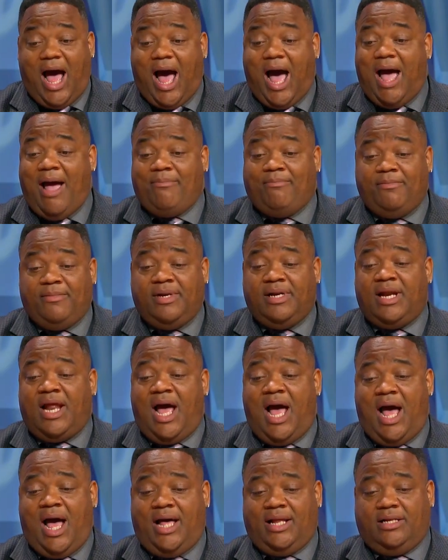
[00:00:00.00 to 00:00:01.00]
I'm
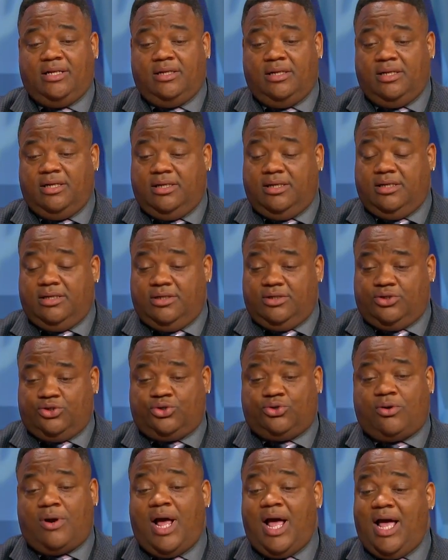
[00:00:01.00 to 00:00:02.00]
not
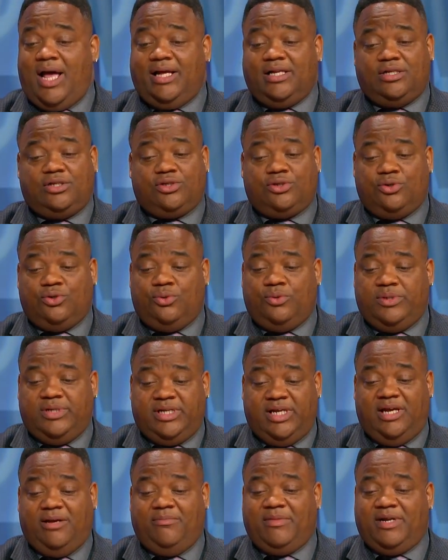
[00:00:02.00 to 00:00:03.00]
trying to
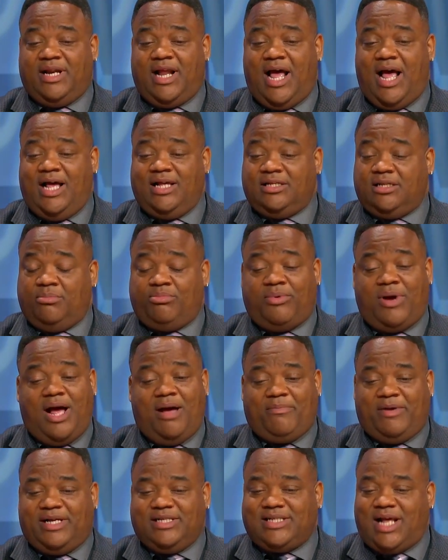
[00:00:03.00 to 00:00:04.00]
demonize LeBron
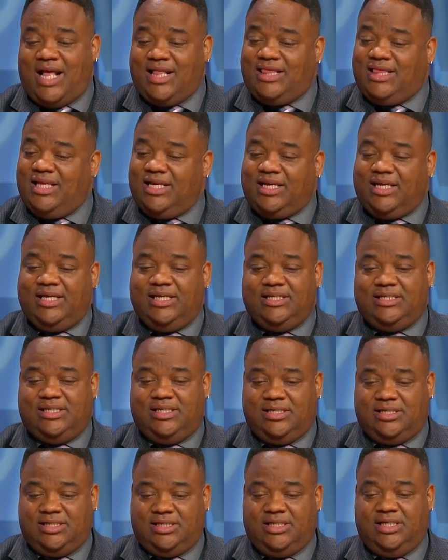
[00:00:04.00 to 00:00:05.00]
because I think his
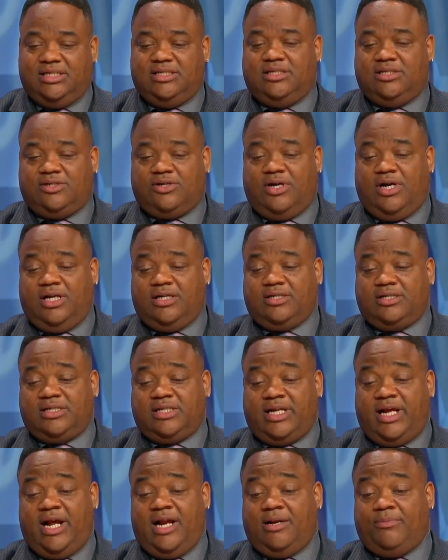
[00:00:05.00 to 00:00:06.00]
decisions are
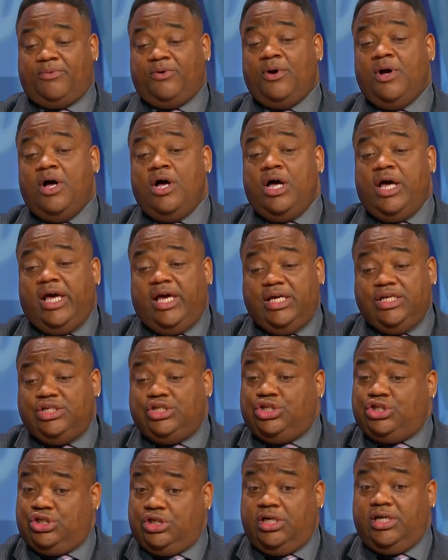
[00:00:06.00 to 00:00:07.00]
understandable. He
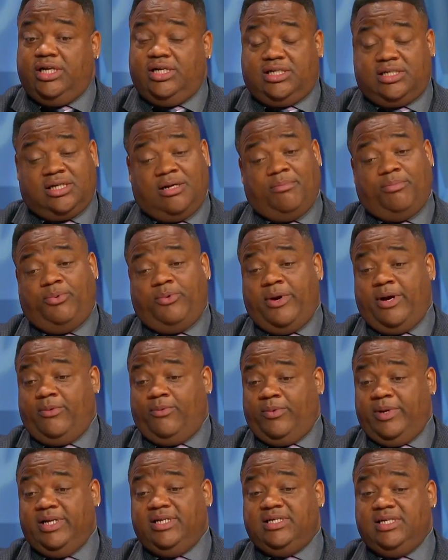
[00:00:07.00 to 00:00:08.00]
should at some point
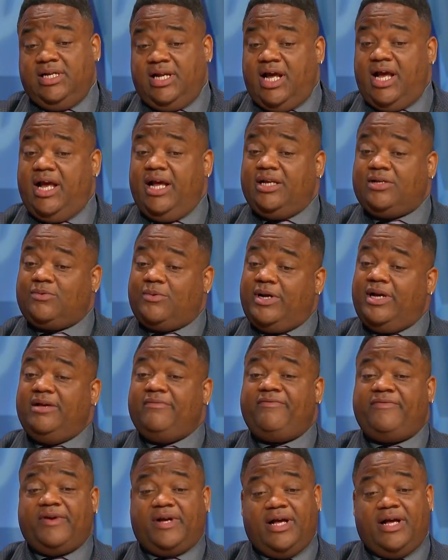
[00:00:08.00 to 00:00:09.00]
reach an age where he,
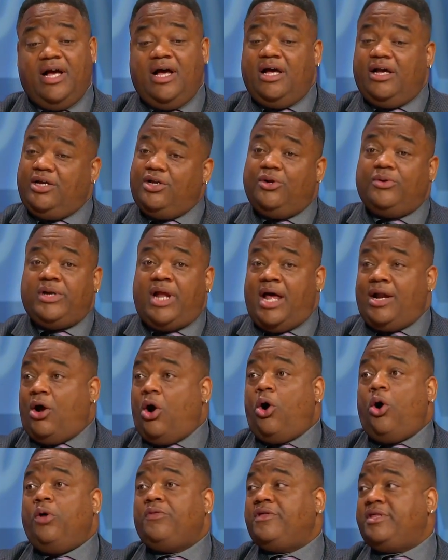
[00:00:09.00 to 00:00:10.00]
you know, not
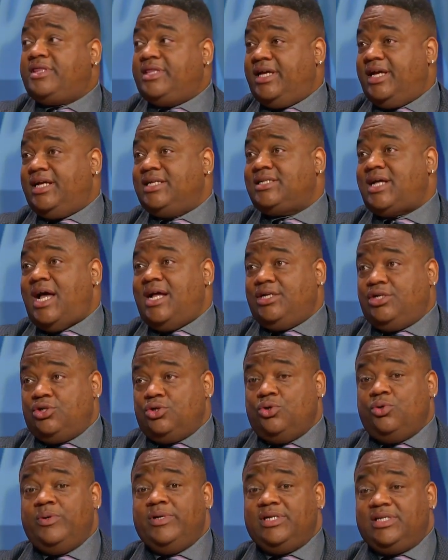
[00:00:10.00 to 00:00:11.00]
all the things I
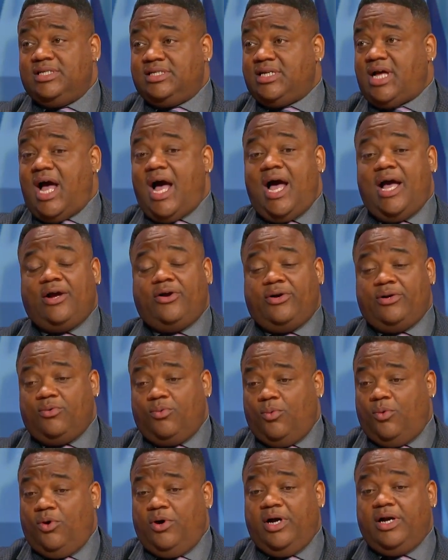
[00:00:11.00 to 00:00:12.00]
do and desire and
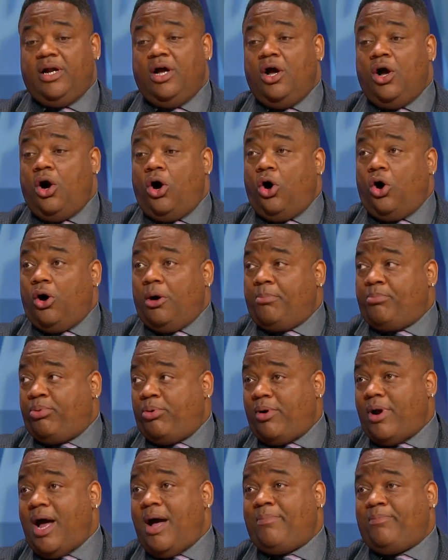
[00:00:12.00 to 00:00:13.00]
want are
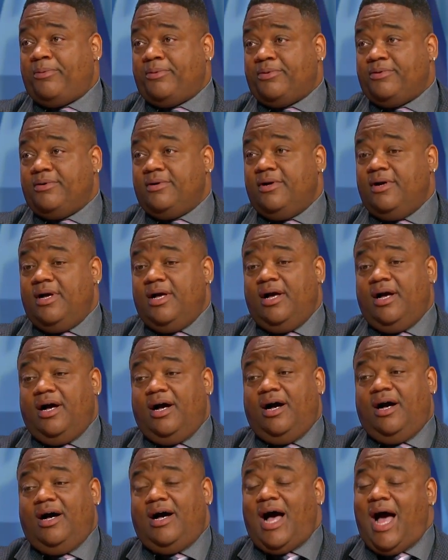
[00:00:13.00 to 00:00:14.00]
proper.
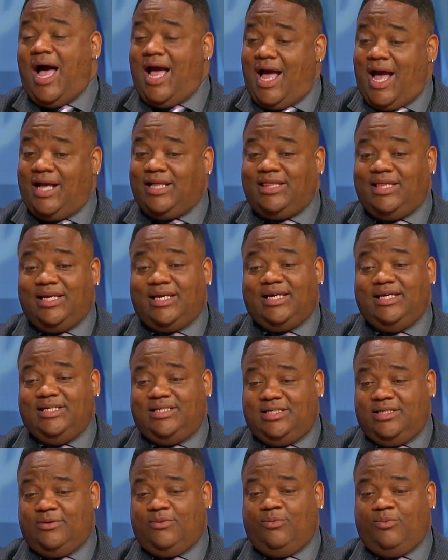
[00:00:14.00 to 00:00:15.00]
Uh, I, I, think he
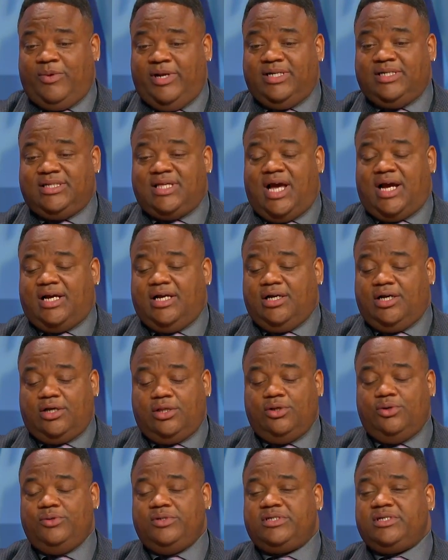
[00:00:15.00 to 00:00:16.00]
should reach that
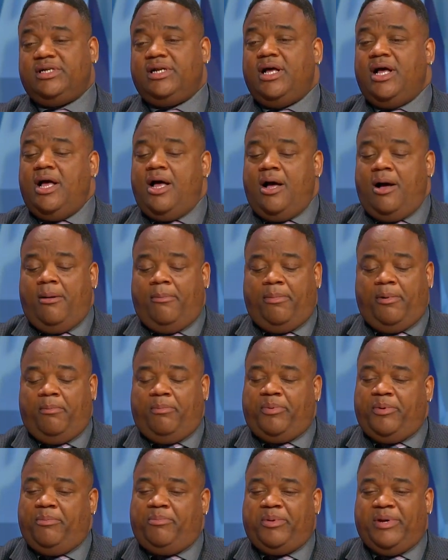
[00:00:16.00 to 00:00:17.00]
conclusion. But,
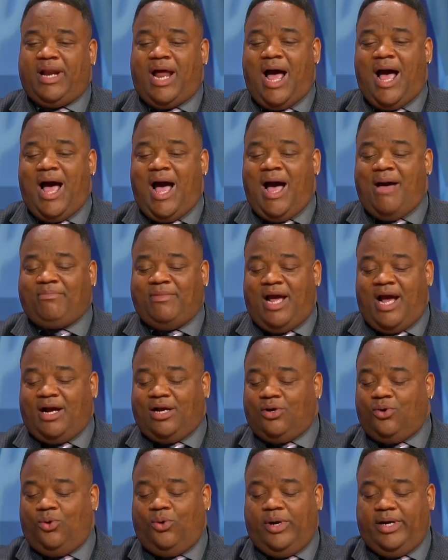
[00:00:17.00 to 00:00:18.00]
but, but I, I'm not
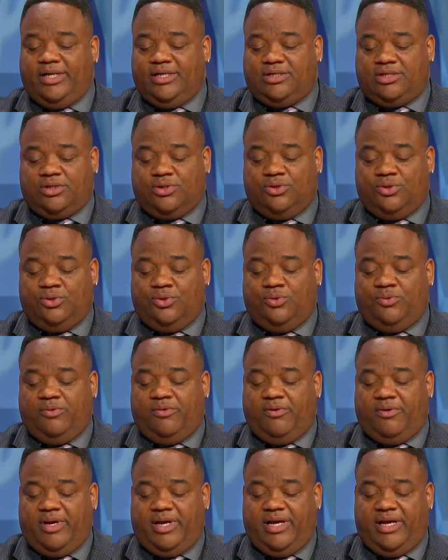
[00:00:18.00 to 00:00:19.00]
going to,
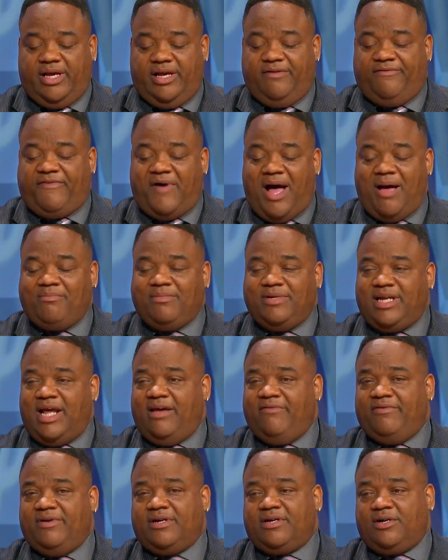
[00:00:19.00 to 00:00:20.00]
if I'm
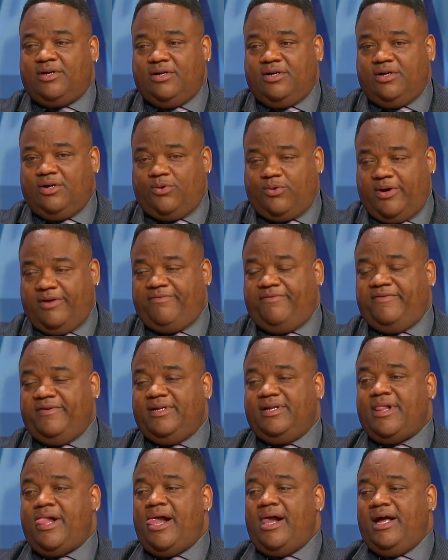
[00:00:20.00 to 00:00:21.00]
David
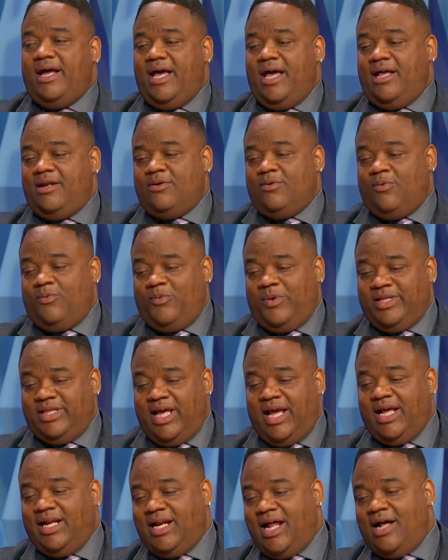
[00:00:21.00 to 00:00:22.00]
Griffin, and when
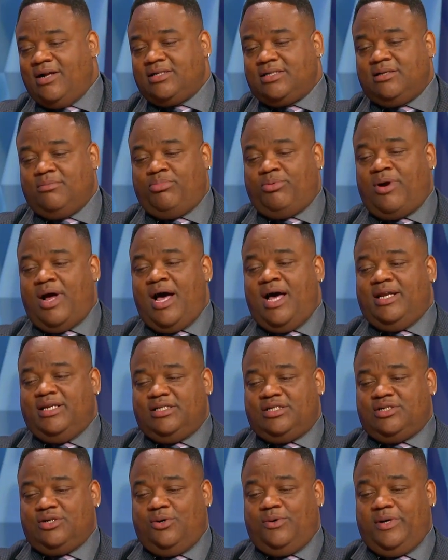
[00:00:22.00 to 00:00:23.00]
they announced LeBron is
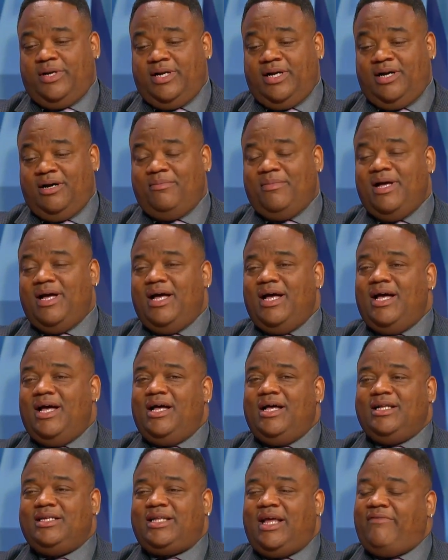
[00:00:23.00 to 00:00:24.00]
showing up,
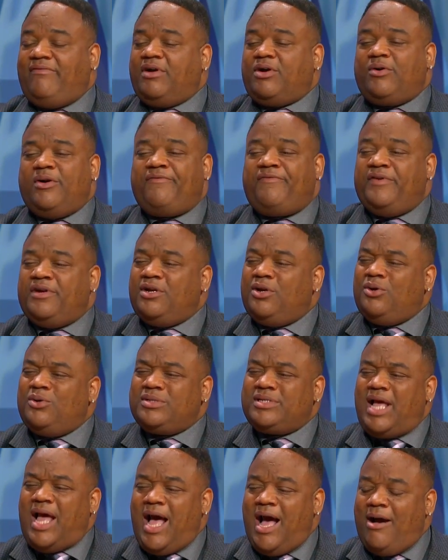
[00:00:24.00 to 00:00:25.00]
David Griffin
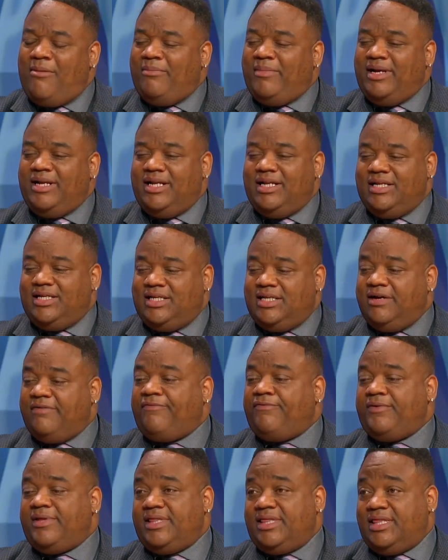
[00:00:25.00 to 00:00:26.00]
knows how many
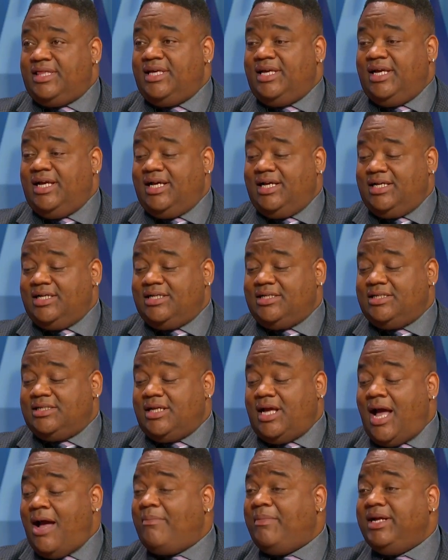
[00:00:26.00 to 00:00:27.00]
different things,
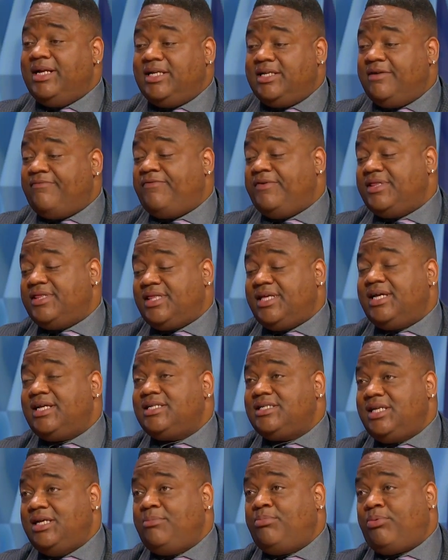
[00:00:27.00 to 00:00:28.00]
how many different
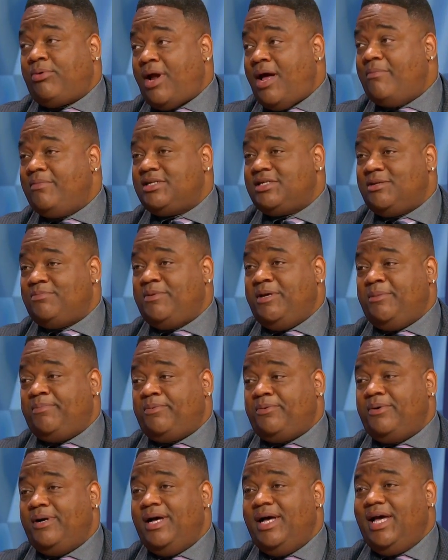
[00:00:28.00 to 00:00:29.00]
things he promised to
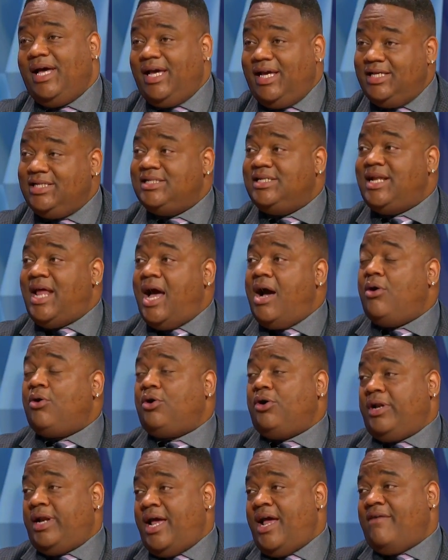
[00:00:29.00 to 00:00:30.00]
people, he's now
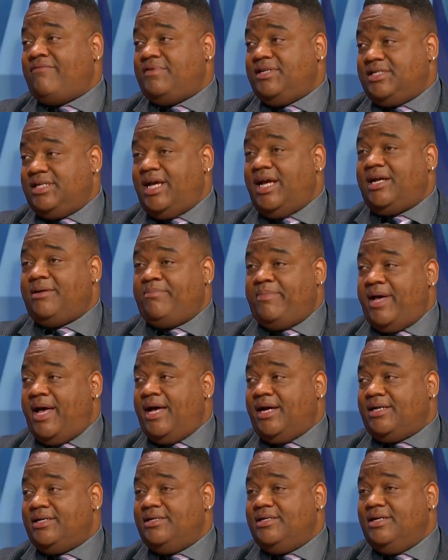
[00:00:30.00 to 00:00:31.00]
going to have to take
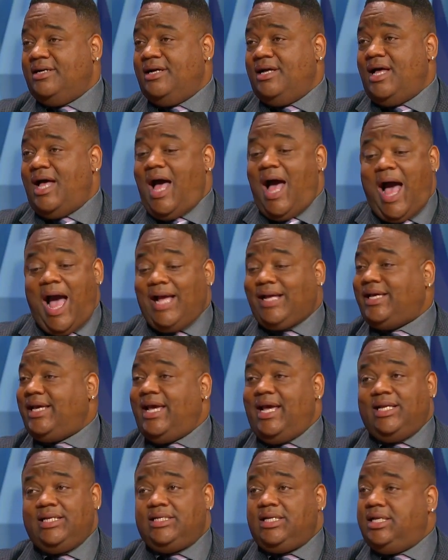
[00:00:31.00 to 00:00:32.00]
back. Mm. I
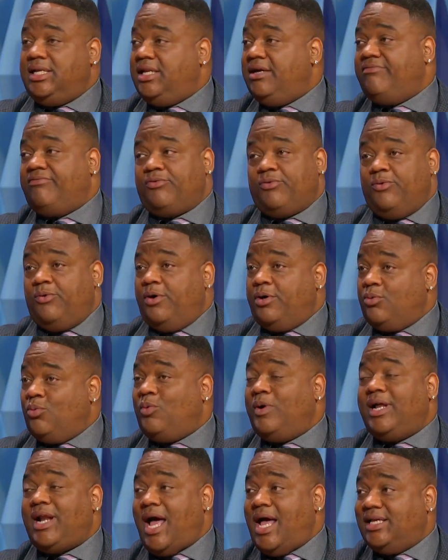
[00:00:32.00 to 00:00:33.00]
can't deliver on
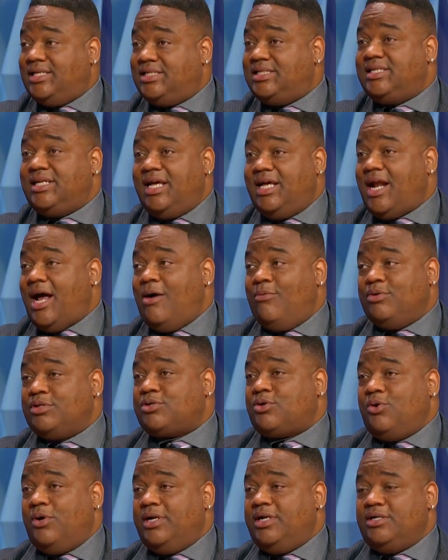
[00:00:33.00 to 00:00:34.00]
what I said I was
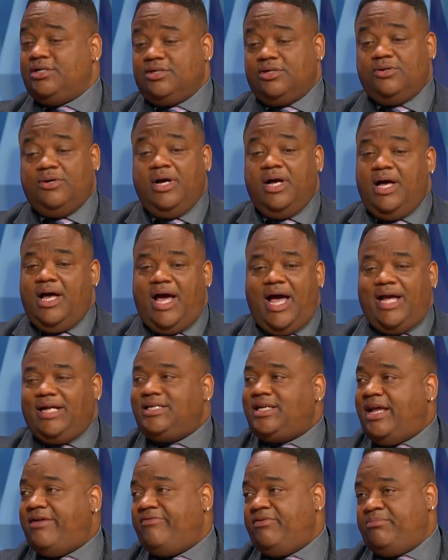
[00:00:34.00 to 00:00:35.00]
going to do. Hey,
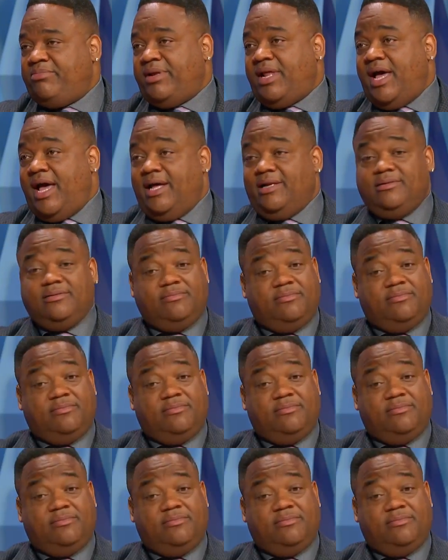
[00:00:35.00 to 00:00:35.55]
David Blatt,